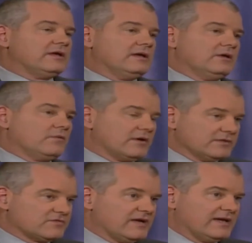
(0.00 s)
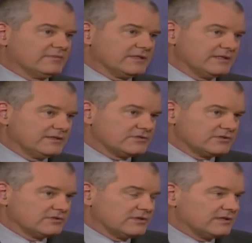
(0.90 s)
where his family is
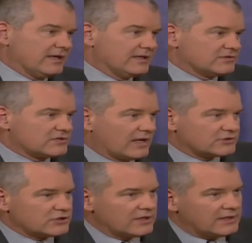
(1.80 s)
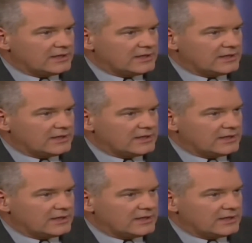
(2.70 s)
and such.